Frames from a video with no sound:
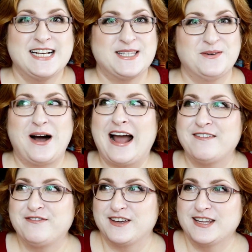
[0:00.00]
So I
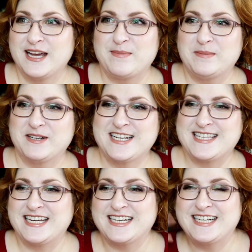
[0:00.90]
feel like my book
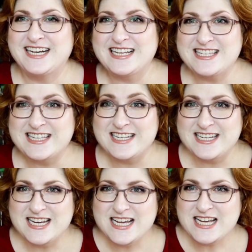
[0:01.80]
is like a
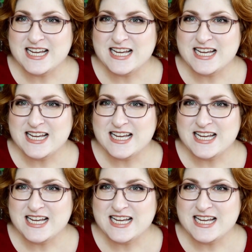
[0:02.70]
cousin,